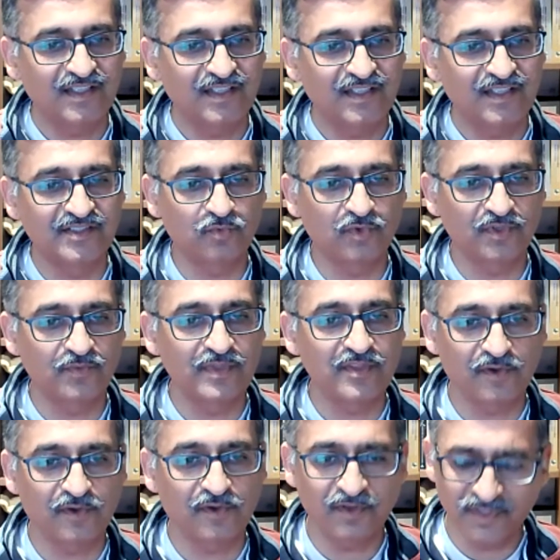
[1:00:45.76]
This is what we
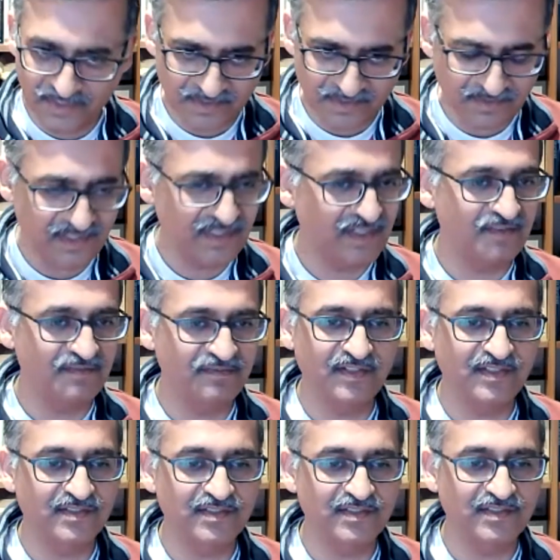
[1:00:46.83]
thought it is right. If
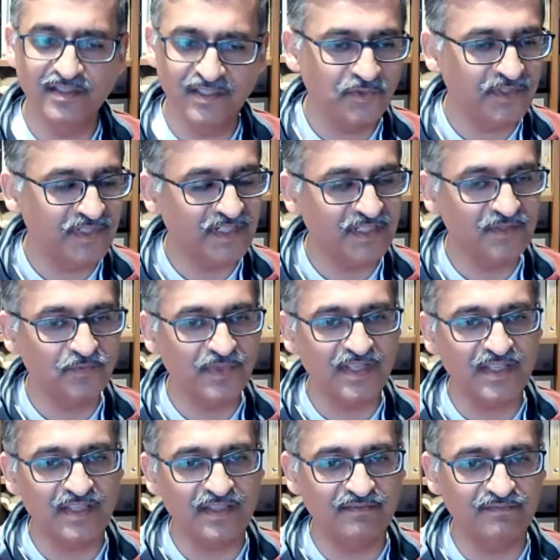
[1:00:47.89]
it's hurt you in any
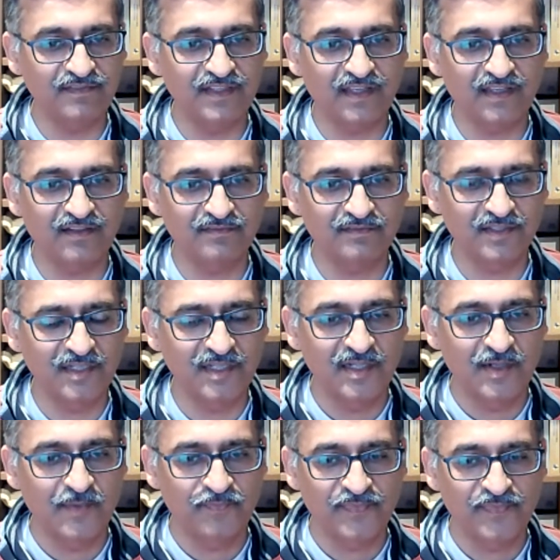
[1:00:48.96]
way,
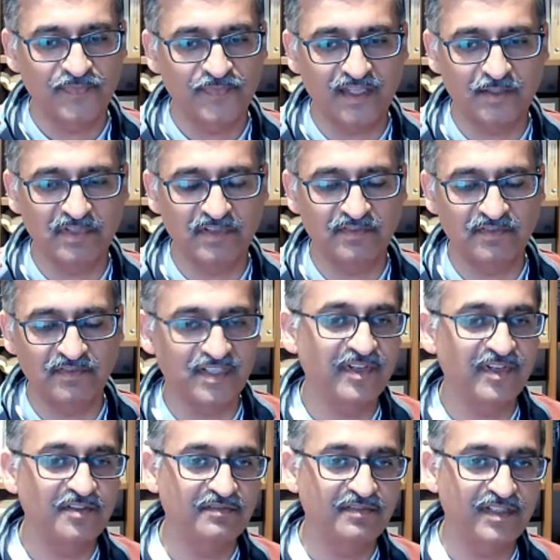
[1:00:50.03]
if it has
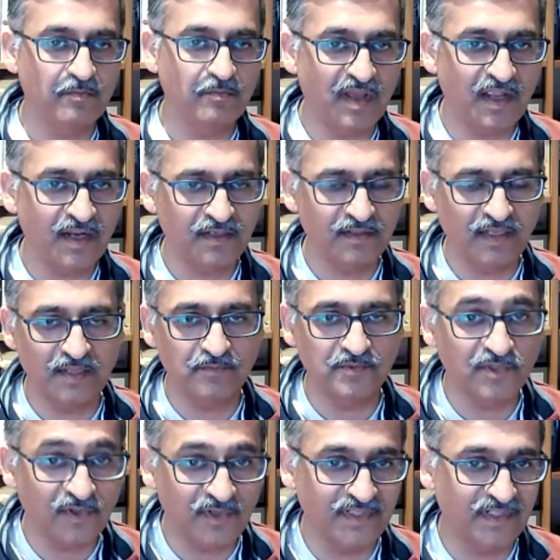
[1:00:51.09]
made you feel bad, then I'm
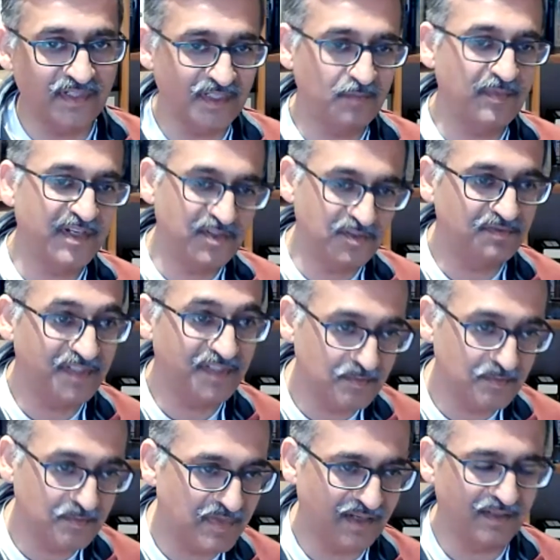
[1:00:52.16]
sorry that it made you feel
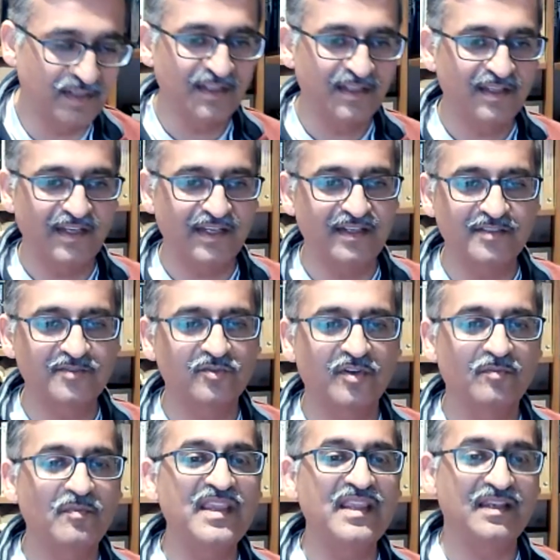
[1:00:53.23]
bad. It does
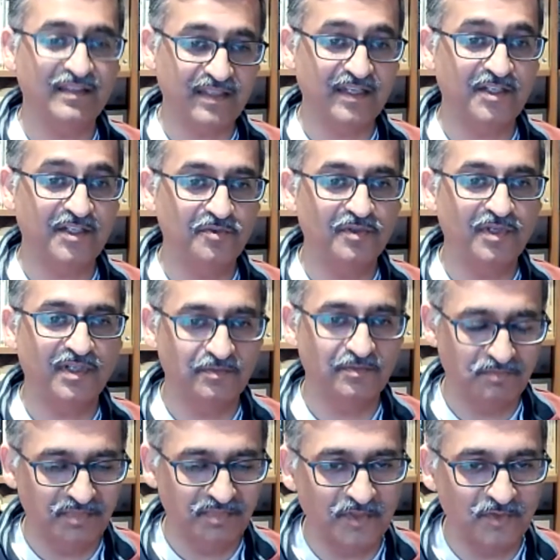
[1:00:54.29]
not mean that you
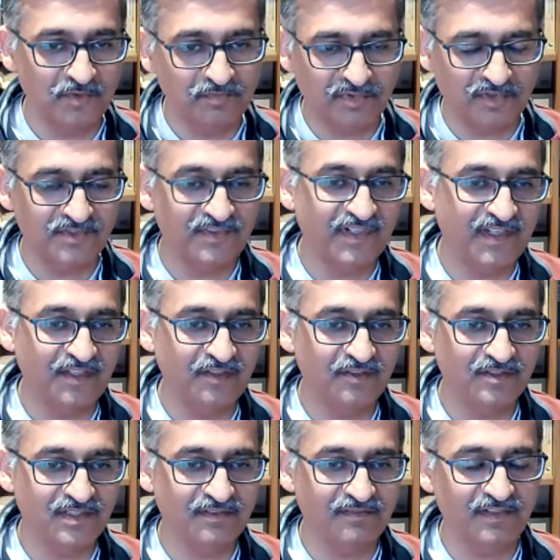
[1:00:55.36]
are, prostrating
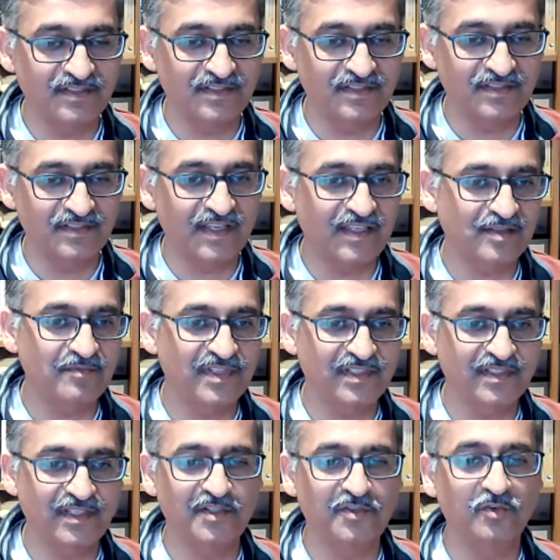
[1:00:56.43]
yourself and saying something
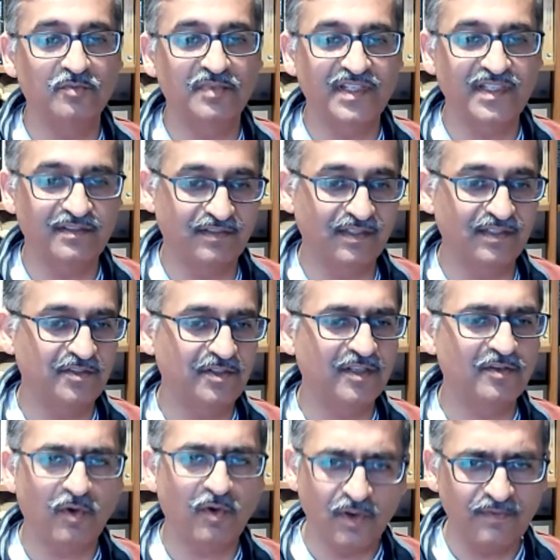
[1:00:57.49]
that you don't believe in. You
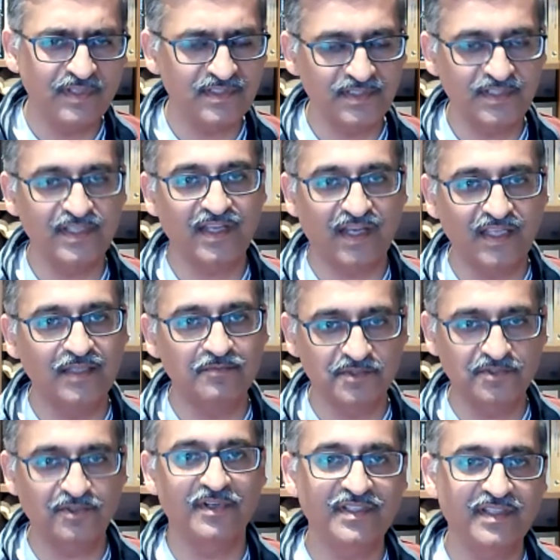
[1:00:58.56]
can always say, I am
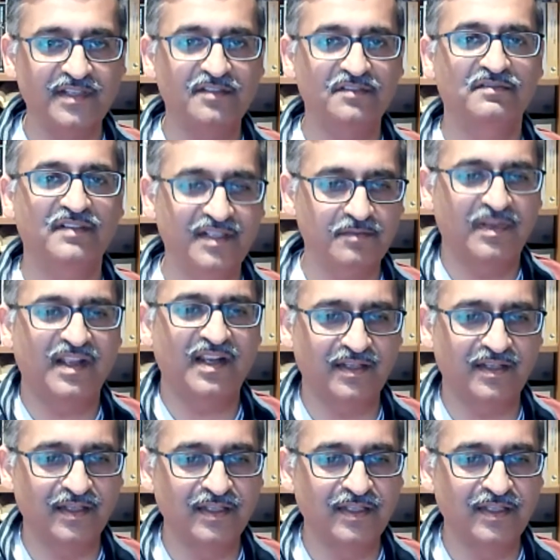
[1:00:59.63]
sorry that you felt bad.